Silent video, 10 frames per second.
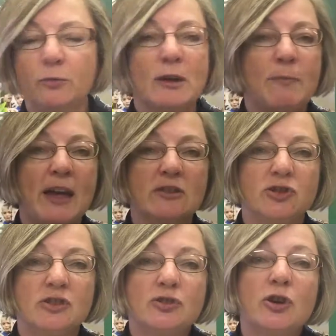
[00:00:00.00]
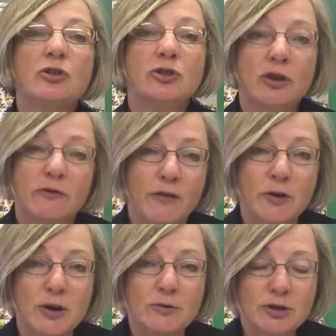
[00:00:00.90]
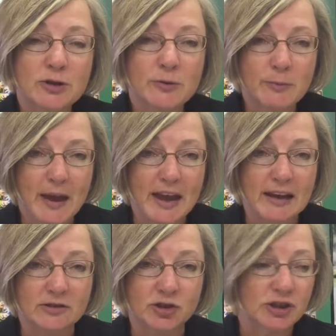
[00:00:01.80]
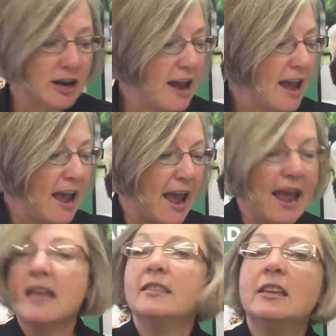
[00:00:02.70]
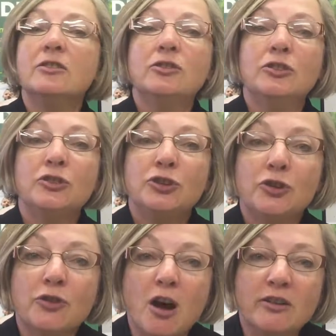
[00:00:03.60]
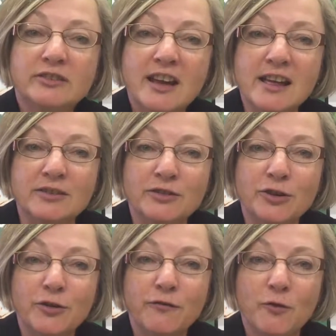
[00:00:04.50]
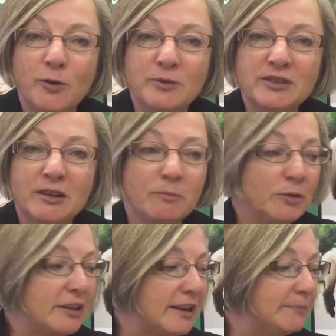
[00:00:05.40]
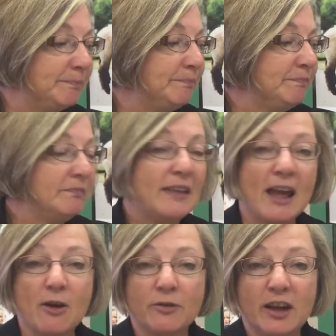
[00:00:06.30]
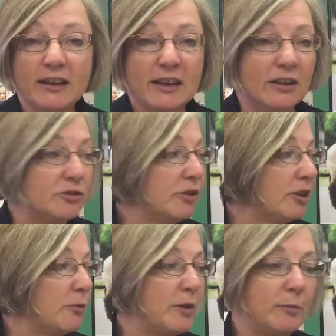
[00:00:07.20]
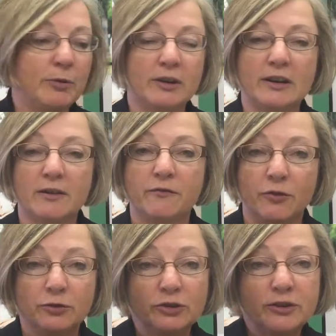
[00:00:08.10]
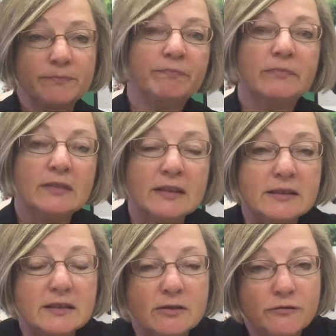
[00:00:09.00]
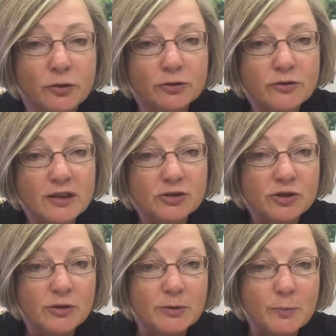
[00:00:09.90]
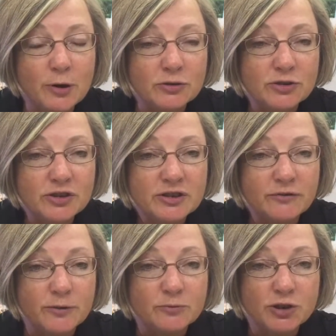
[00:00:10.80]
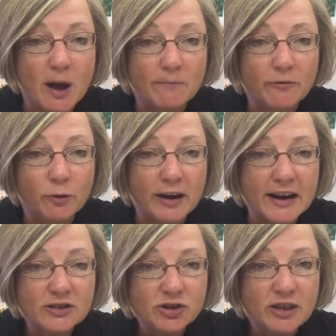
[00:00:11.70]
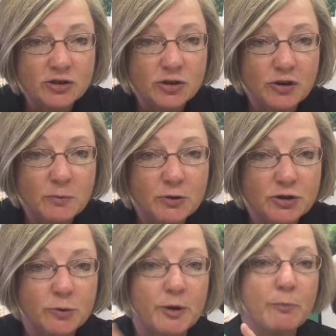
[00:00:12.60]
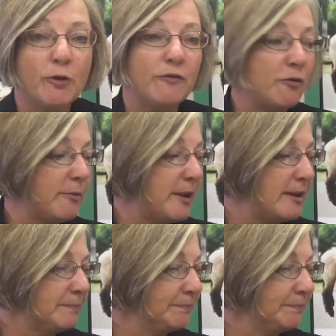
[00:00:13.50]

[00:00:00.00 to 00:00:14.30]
3 pages, 2 photos to a page, and then you're all done. Your form is complete. Now, again, you're going to want to put it in a folder. This is a folder that you can purchase from Shop 4-H that you could put your report form in.